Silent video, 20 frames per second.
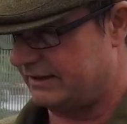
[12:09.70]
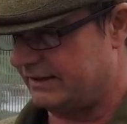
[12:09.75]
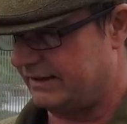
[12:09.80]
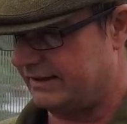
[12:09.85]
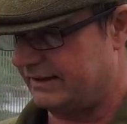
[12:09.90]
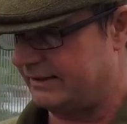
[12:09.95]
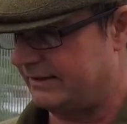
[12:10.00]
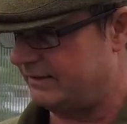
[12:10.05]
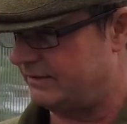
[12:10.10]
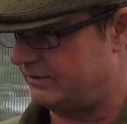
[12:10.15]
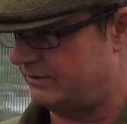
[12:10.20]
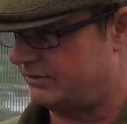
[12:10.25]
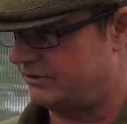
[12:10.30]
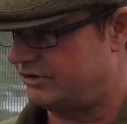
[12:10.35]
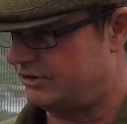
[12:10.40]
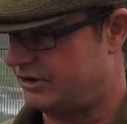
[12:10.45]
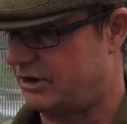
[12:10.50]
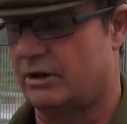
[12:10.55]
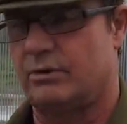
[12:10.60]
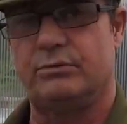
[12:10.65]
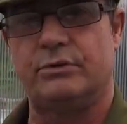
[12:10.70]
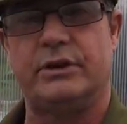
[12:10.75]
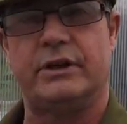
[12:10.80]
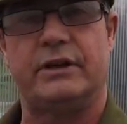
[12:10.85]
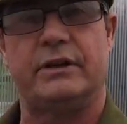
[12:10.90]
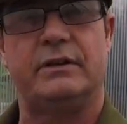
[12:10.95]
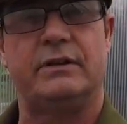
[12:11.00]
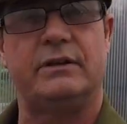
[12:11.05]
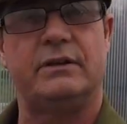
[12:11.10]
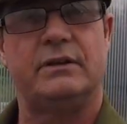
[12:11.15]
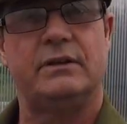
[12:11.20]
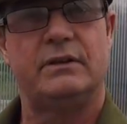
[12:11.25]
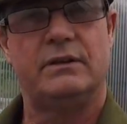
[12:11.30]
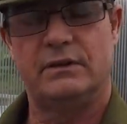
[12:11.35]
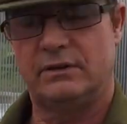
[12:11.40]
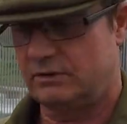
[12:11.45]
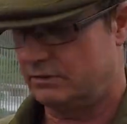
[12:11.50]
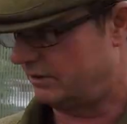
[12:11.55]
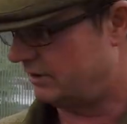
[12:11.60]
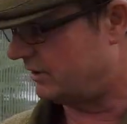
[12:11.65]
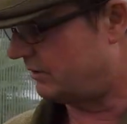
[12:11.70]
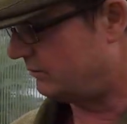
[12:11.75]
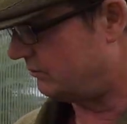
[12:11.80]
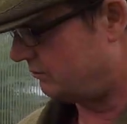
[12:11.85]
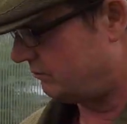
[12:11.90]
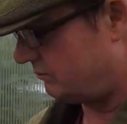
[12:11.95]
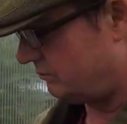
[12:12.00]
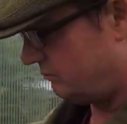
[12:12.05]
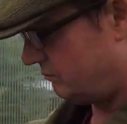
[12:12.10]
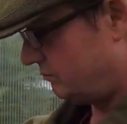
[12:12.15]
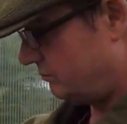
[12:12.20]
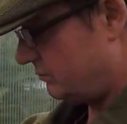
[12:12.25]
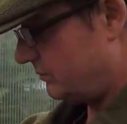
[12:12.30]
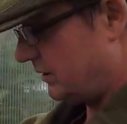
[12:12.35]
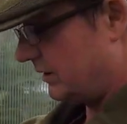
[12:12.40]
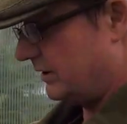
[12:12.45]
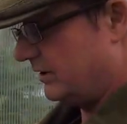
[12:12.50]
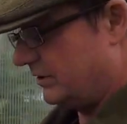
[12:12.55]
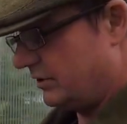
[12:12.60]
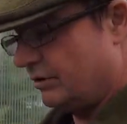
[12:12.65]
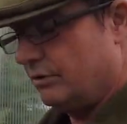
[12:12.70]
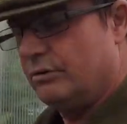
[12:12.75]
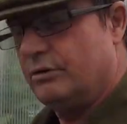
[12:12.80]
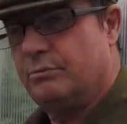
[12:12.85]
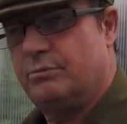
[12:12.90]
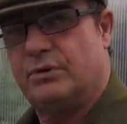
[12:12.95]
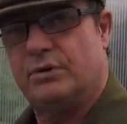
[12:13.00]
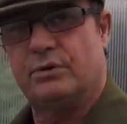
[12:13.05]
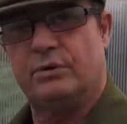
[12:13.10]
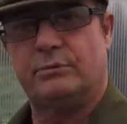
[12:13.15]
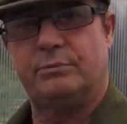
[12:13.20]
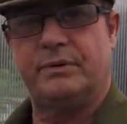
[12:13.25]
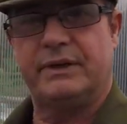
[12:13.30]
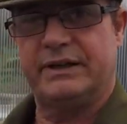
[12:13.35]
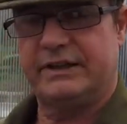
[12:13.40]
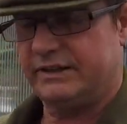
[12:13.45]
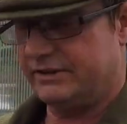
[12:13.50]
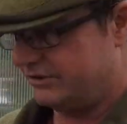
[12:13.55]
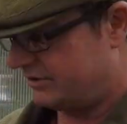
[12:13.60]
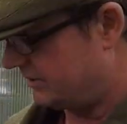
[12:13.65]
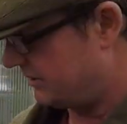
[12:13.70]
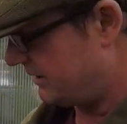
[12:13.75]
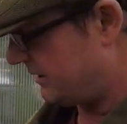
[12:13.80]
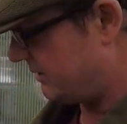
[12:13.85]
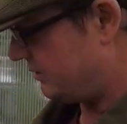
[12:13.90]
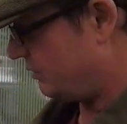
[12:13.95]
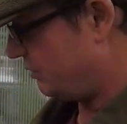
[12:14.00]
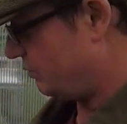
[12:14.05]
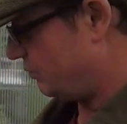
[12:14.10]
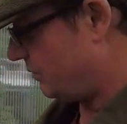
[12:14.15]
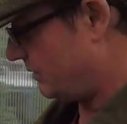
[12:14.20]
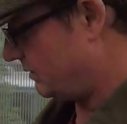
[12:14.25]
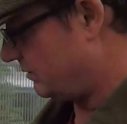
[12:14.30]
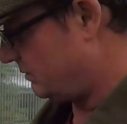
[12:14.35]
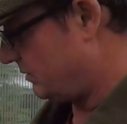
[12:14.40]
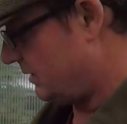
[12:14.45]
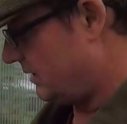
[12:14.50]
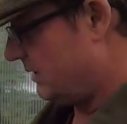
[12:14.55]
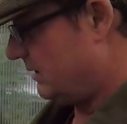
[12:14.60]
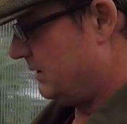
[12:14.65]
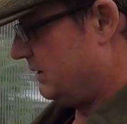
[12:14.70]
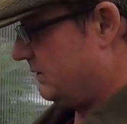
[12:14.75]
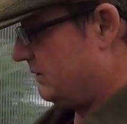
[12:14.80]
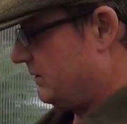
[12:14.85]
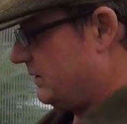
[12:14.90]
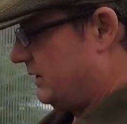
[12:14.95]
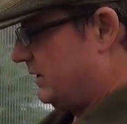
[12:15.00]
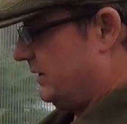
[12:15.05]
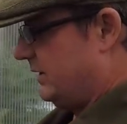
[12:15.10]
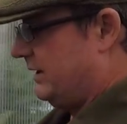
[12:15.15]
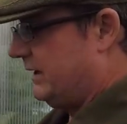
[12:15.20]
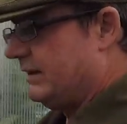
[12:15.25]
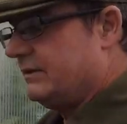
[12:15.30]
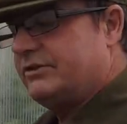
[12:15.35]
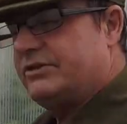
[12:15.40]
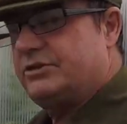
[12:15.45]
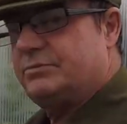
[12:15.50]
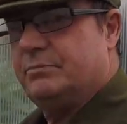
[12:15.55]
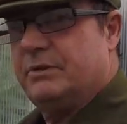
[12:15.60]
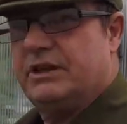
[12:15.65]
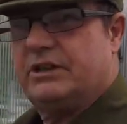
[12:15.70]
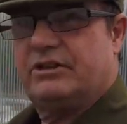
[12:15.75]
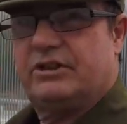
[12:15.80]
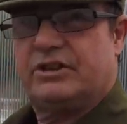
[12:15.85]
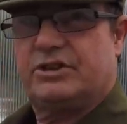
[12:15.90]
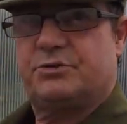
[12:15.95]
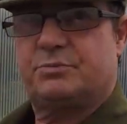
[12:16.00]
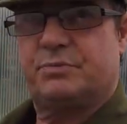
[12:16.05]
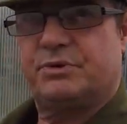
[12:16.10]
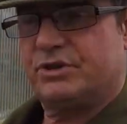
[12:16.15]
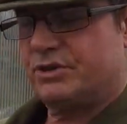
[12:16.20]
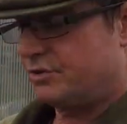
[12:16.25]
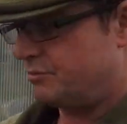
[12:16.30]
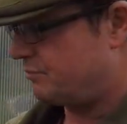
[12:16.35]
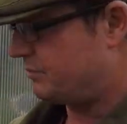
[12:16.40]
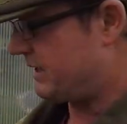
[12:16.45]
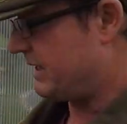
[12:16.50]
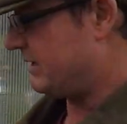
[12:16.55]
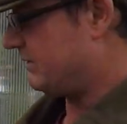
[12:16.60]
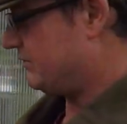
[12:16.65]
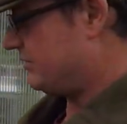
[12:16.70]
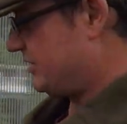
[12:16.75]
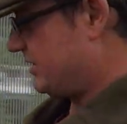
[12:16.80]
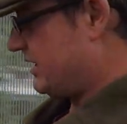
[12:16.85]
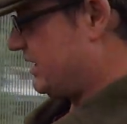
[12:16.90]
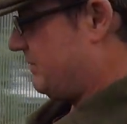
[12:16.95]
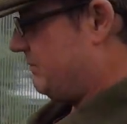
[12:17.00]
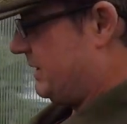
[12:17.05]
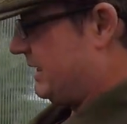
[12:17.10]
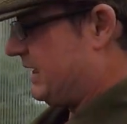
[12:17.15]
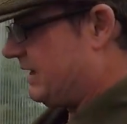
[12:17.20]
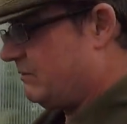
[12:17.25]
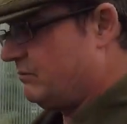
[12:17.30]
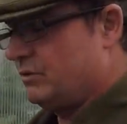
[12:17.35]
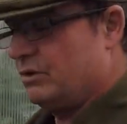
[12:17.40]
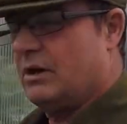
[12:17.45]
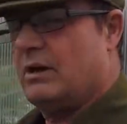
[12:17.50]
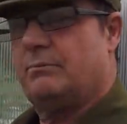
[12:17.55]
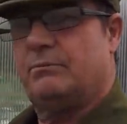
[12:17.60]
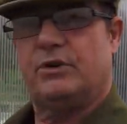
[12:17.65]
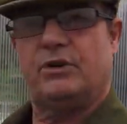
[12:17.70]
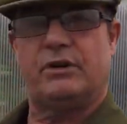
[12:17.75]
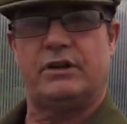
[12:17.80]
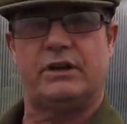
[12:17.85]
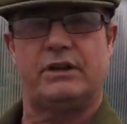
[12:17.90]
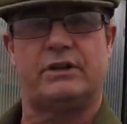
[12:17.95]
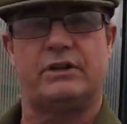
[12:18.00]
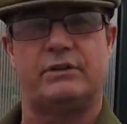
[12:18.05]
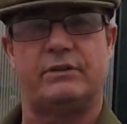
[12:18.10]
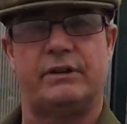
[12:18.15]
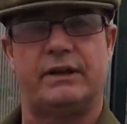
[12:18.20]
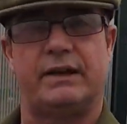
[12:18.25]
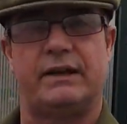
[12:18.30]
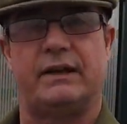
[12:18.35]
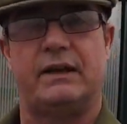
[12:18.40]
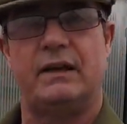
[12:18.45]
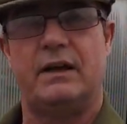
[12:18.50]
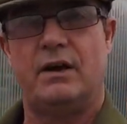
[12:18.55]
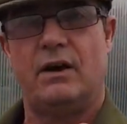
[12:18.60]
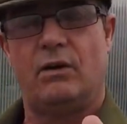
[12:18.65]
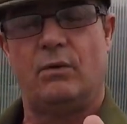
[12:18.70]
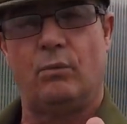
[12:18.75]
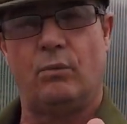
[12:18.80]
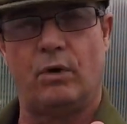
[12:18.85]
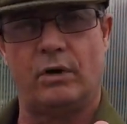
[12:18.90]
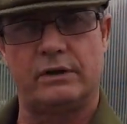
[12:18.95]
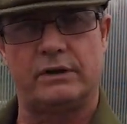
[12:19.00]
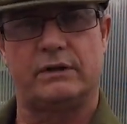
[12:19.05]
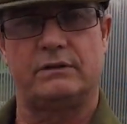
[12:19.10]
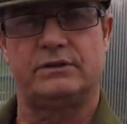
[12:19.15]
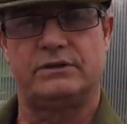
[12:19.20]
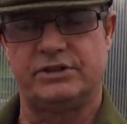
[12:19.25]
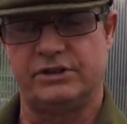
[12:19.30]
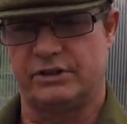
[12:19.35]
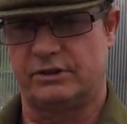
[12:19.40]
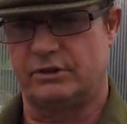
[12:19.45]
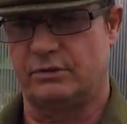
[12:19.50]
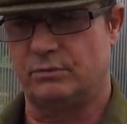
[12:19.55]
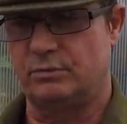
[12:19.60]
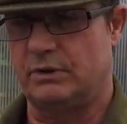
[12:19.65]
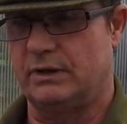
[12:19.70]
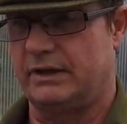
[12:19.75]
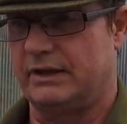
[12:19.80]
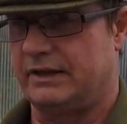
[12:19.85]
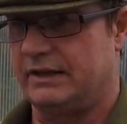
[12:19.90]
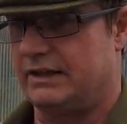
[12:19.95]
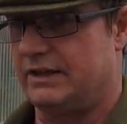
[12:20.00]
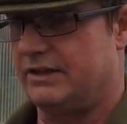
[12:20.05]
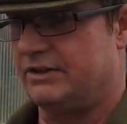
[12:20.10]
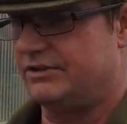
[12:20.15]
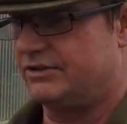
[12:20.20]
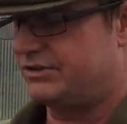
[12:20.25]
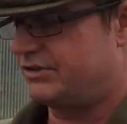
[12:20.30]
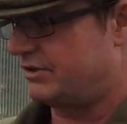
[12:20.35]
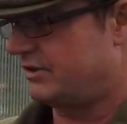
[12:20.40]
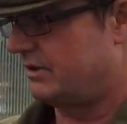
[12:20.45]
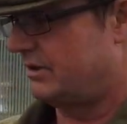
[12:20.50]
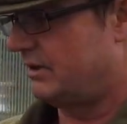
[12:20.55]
here and show you, like do the broad beans and then, right, that's me Crispus sprouts there, me apple. I'm not going to do that. What I'll do is